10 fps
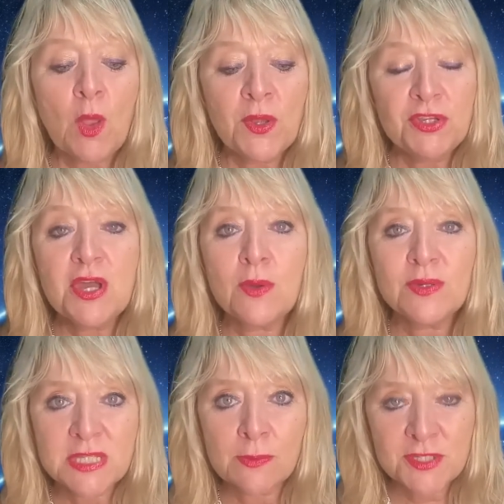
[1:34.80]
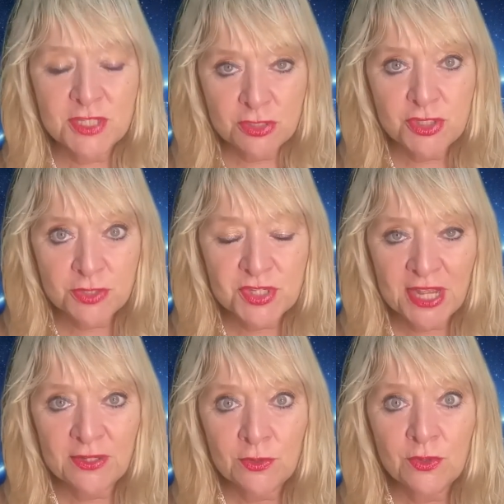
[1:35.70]
when you go on someone's YouTube
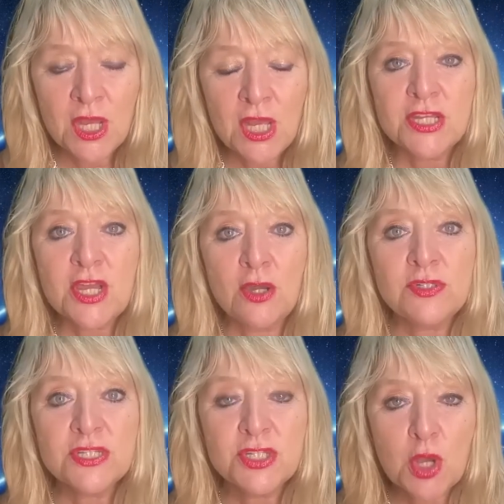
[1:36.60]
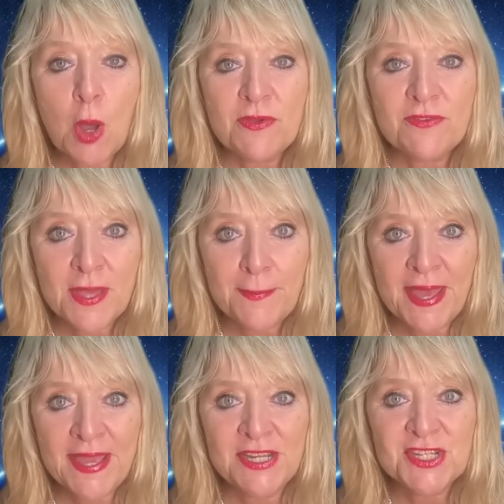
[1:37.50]
channel, go to the top of their
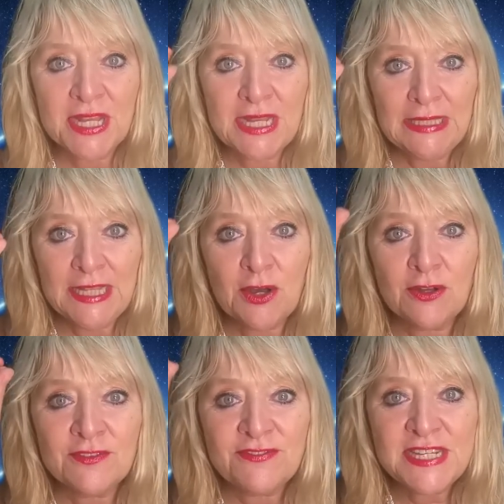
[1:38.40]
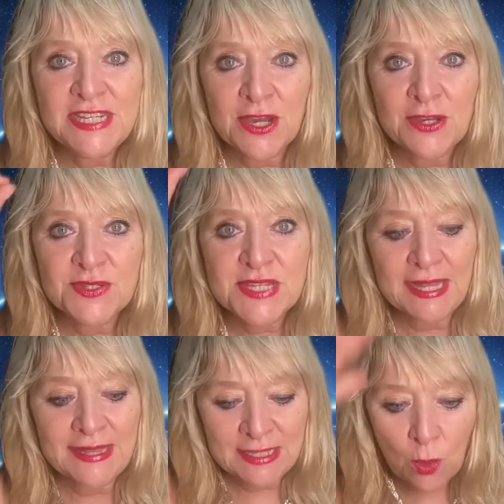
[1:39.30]
page and click on videos,
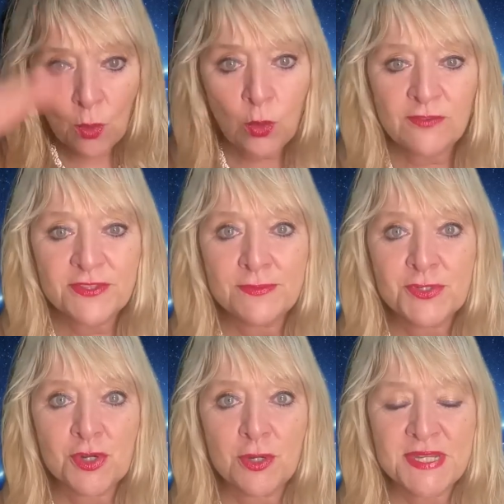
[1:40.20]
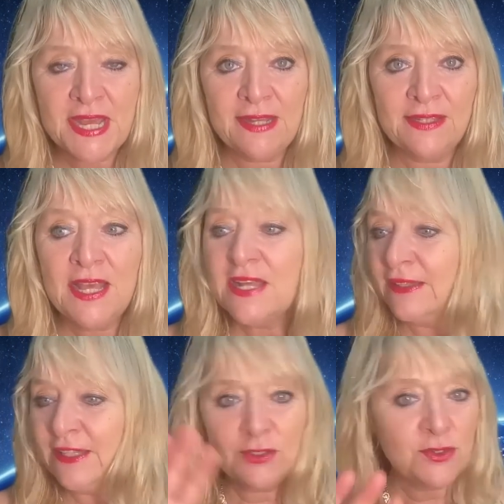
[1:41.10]
and then all of them drop down,
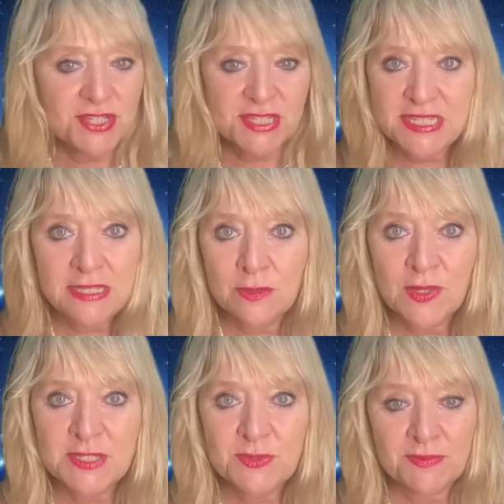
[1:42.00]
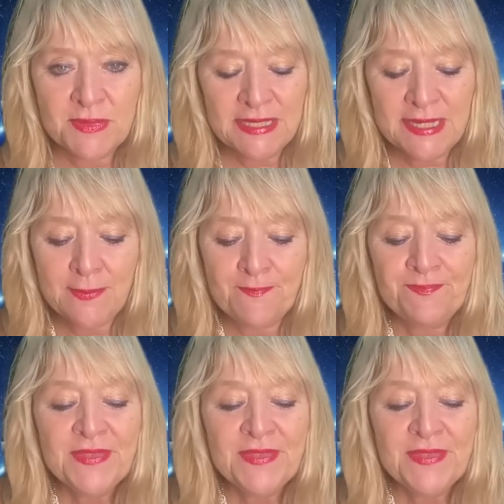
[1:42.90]
and then you'll just see the ones with me and him.